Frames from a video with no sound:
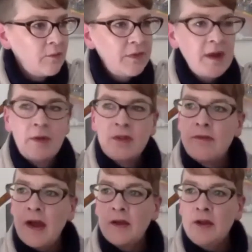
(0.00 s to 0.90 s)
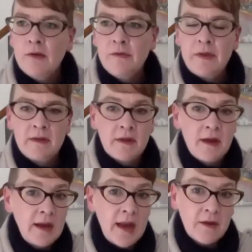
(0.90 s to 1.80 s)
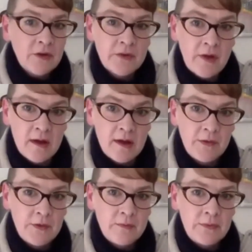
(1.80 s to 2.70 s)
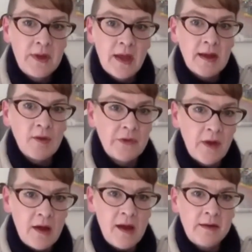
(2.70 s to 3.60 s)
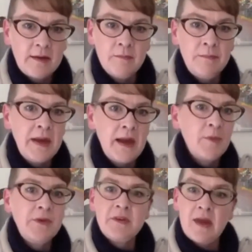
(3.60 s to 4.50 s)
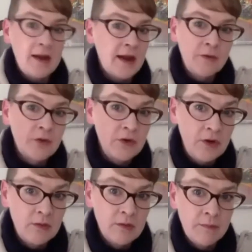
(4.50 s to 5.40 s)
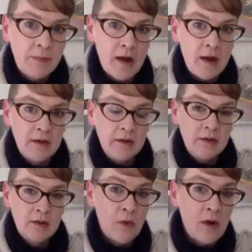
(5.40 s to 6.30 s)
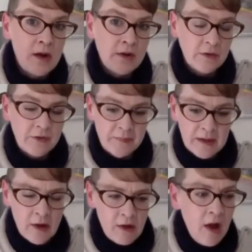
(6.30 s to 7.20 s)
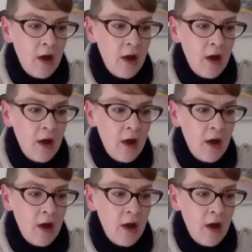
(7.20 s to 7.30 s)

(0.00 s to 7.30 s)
And we think about the value of things like exercise, and getting outside and being able to take an afternoon by the water or something.